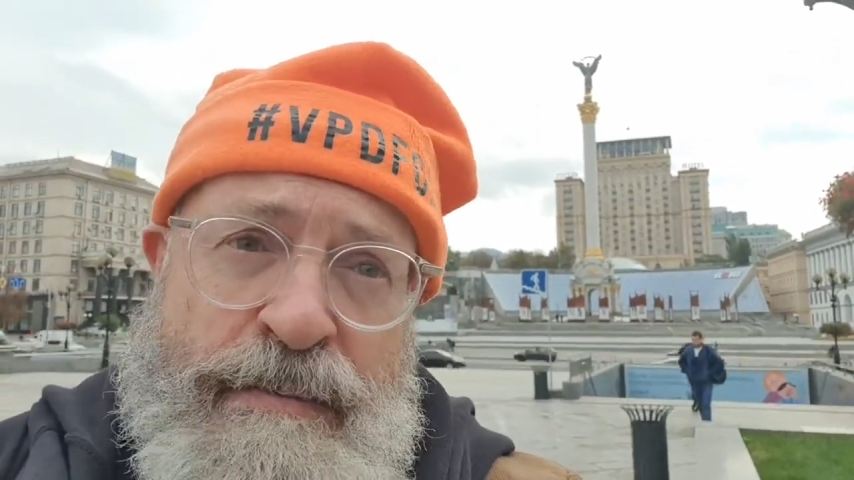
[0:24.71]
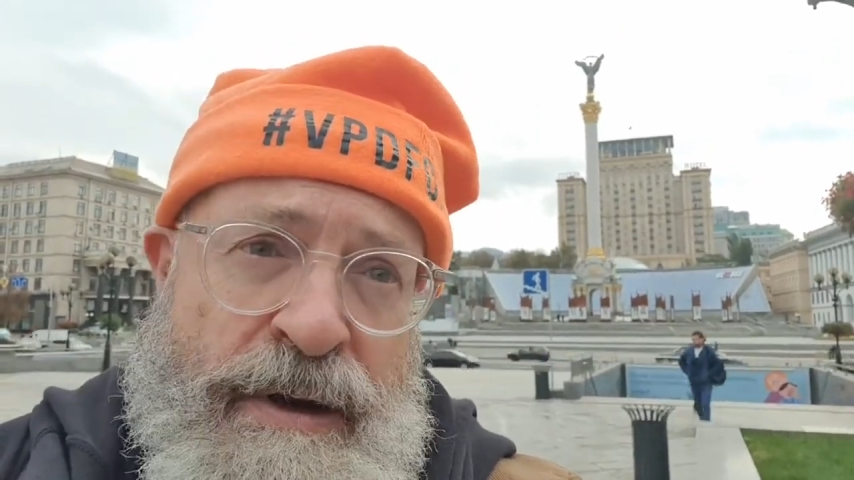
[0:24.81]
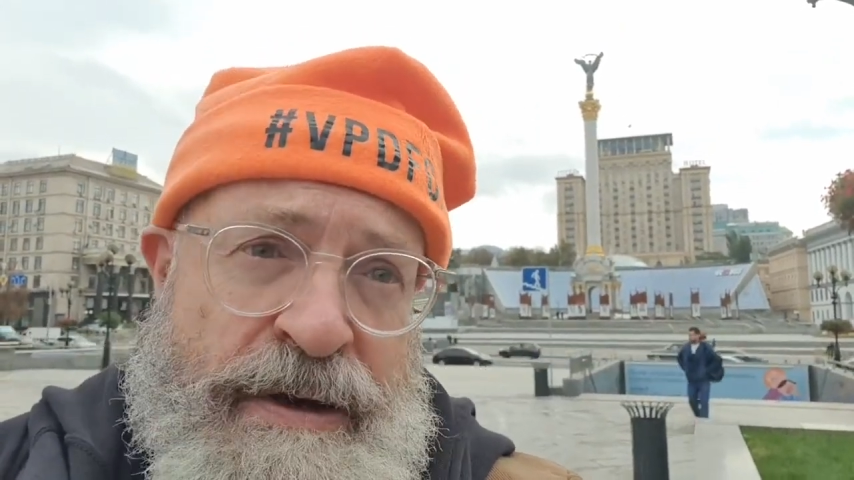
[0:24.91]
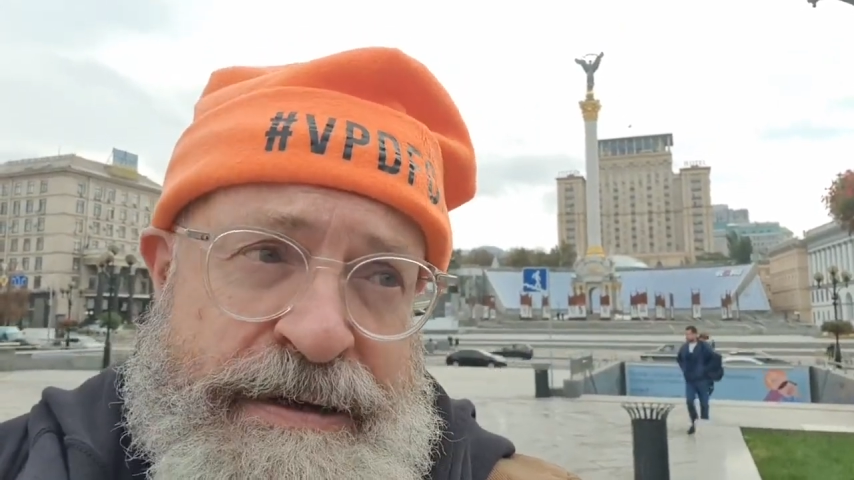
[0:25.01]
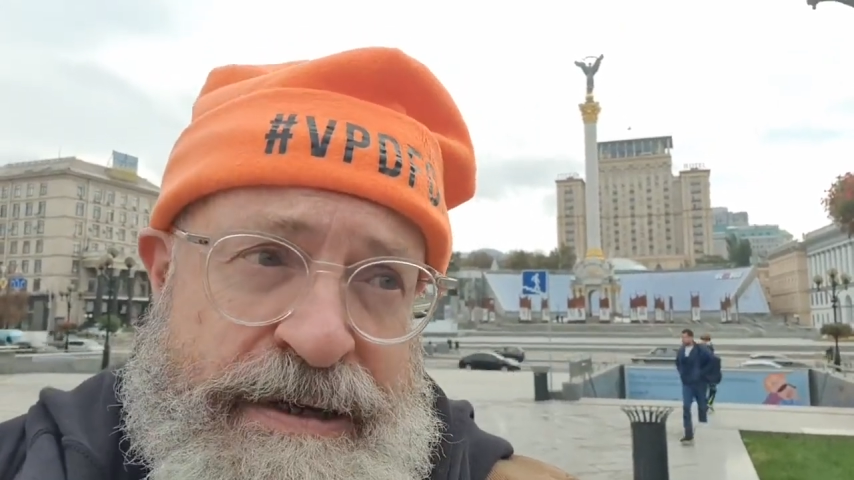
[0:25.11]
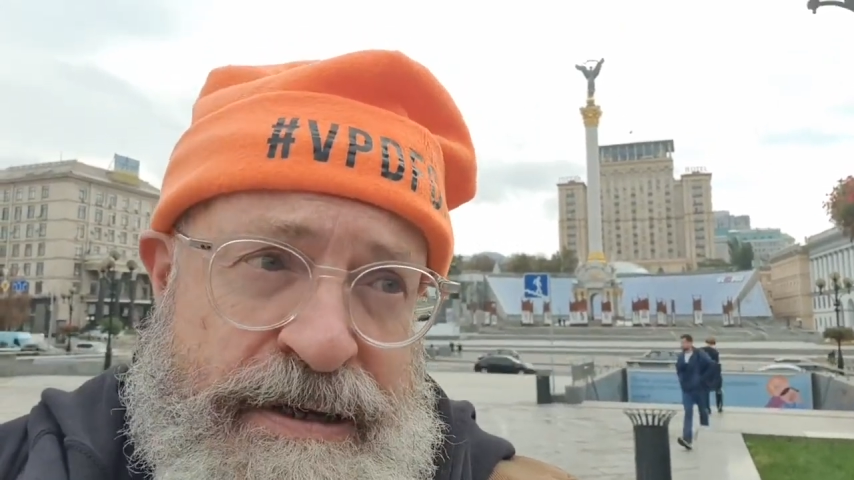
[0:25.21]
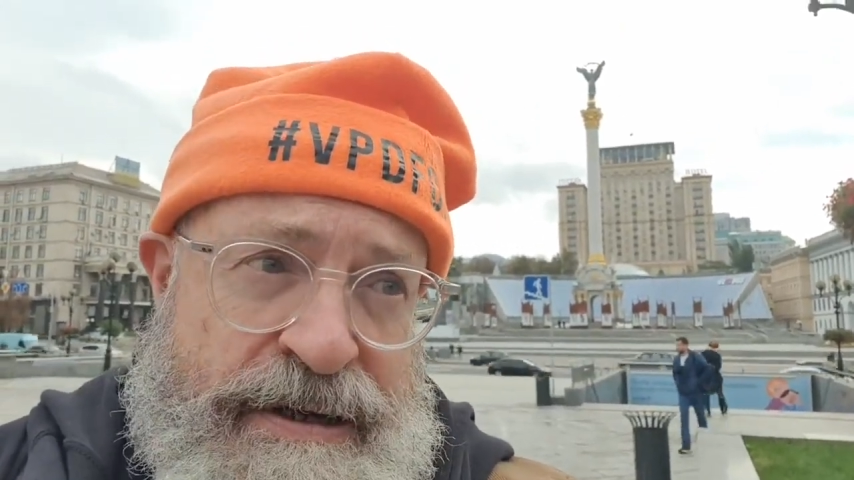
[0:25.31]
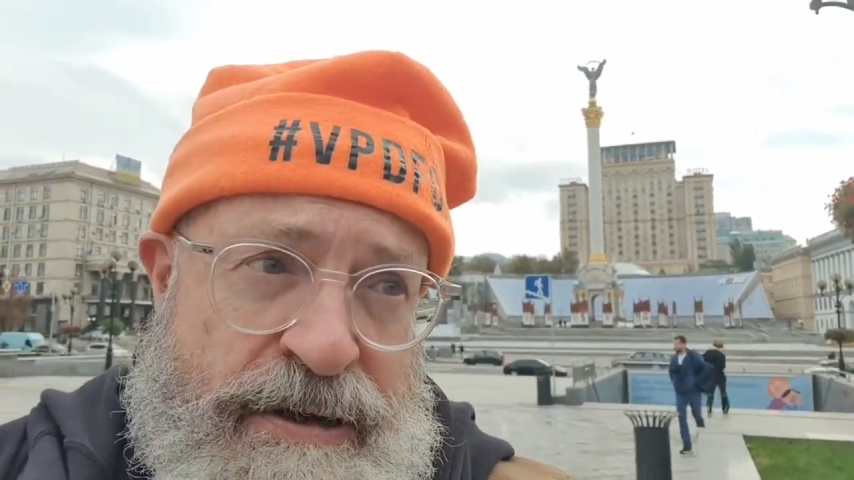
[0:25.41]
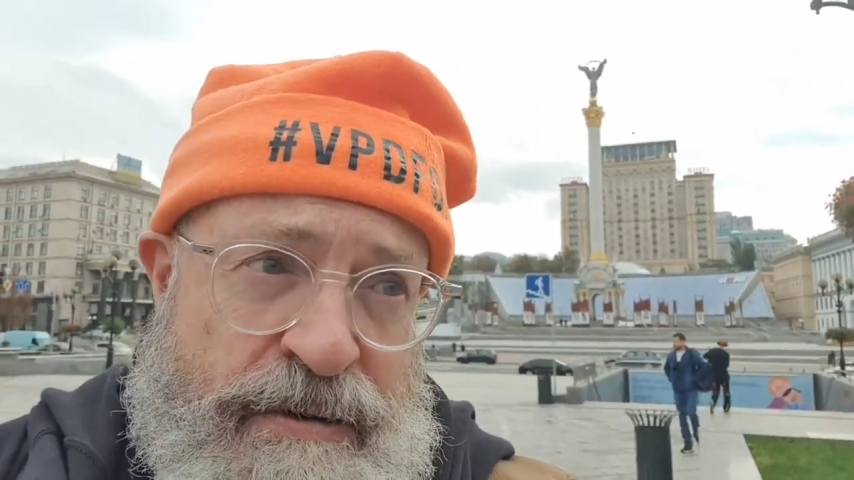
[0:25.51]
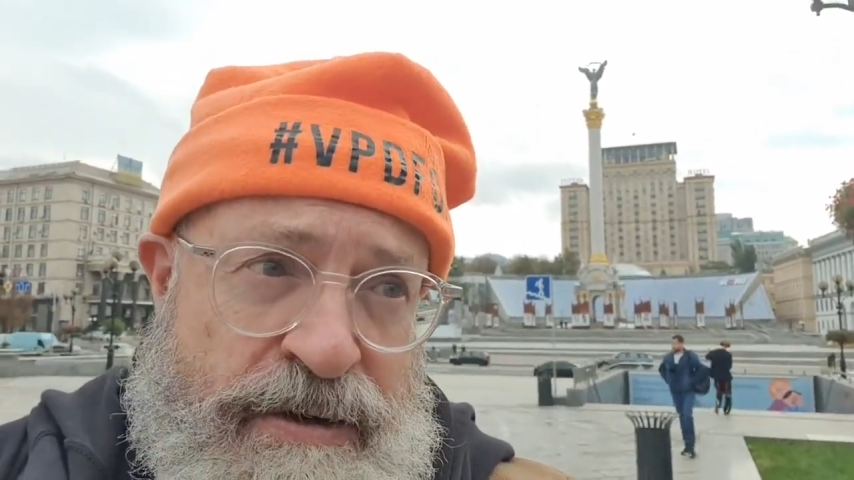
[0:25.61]

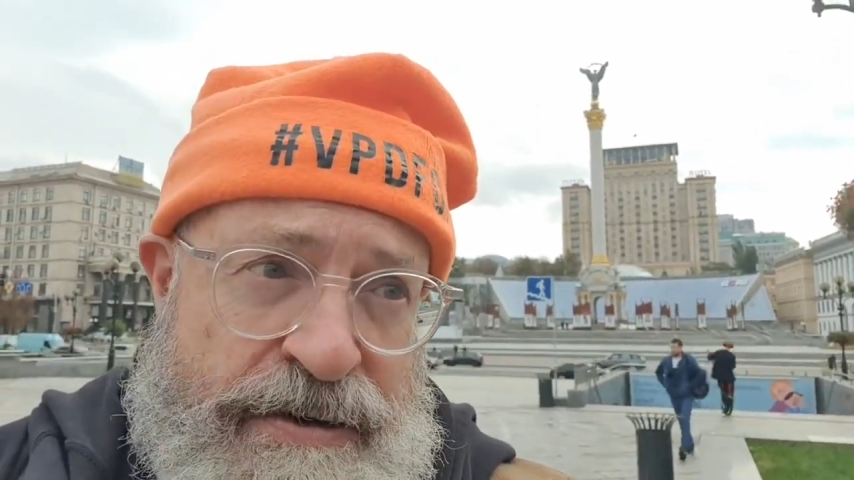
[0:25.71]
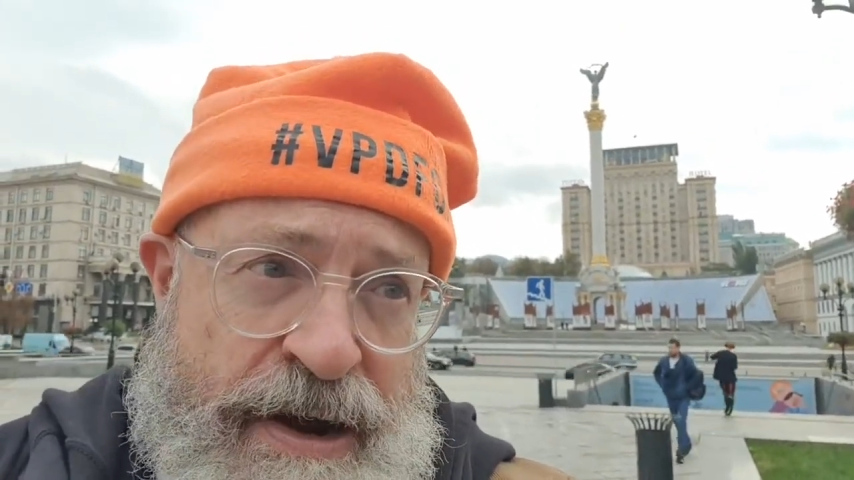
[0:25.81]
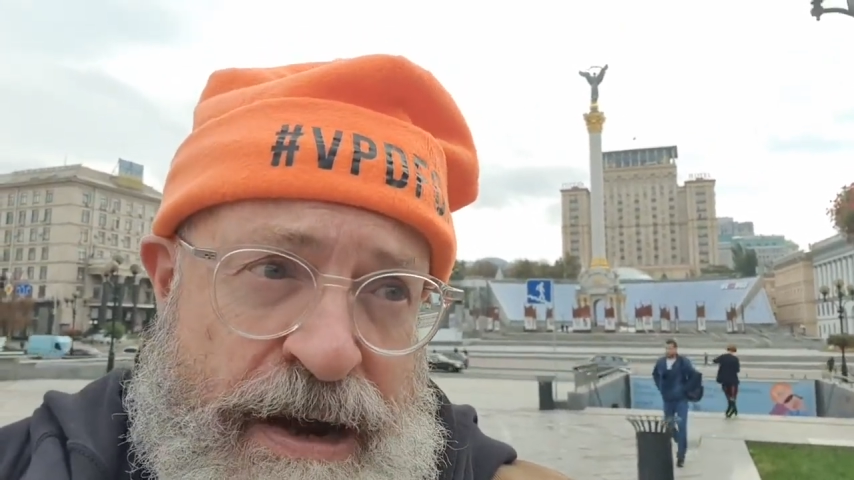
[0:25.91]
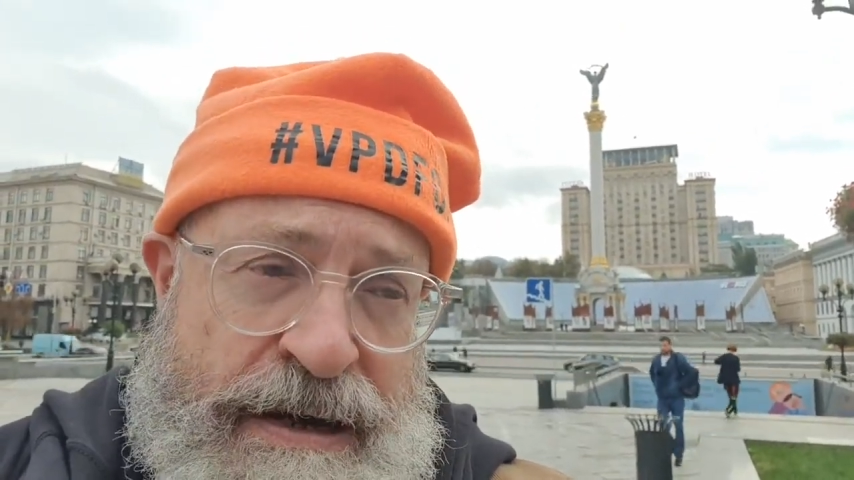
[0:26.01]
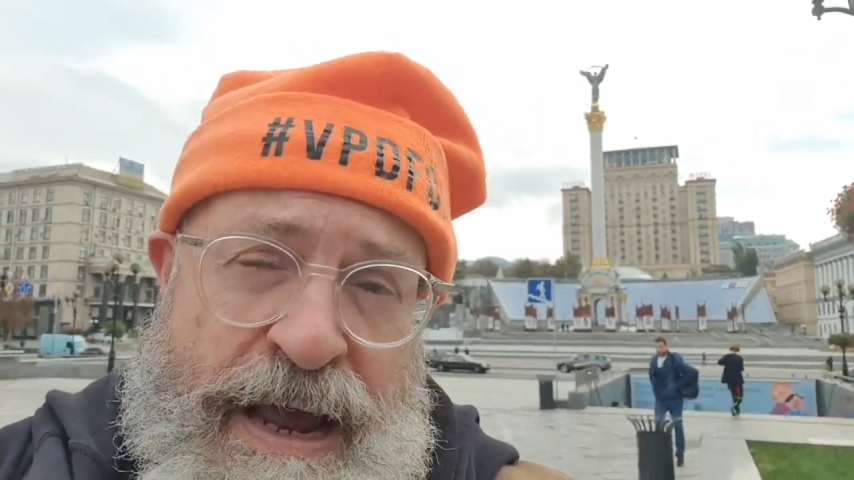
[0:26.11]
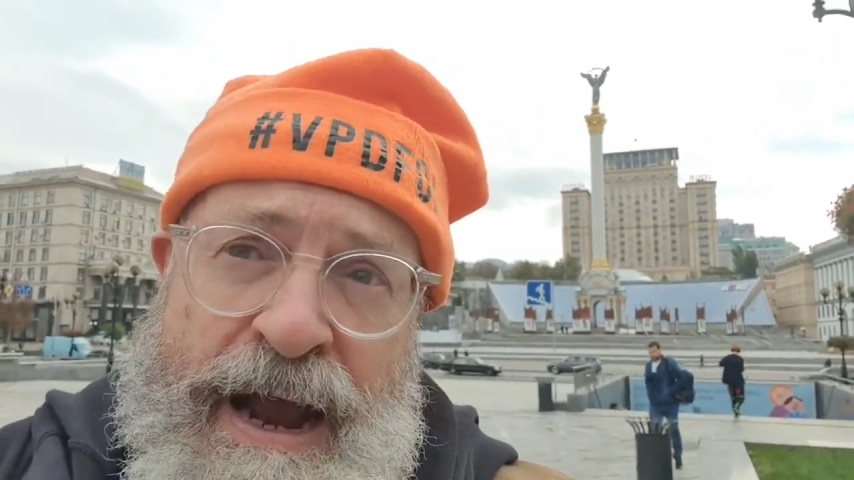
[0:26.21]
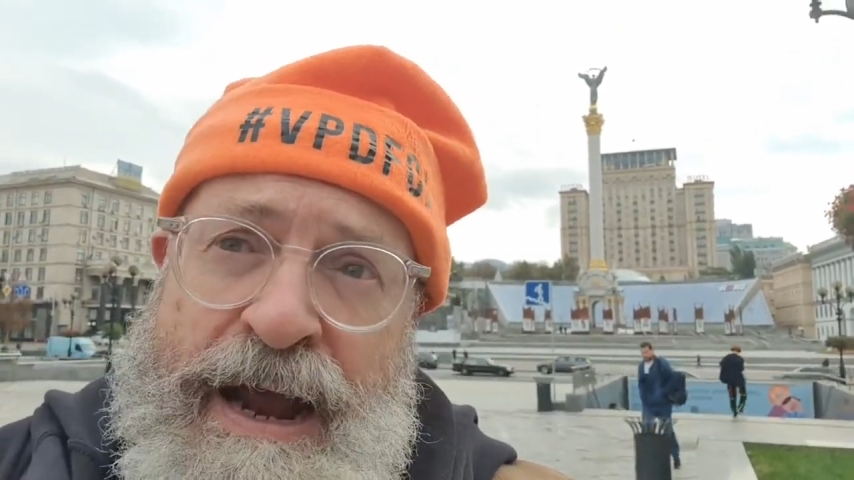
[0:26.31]
ambulances to Ukraine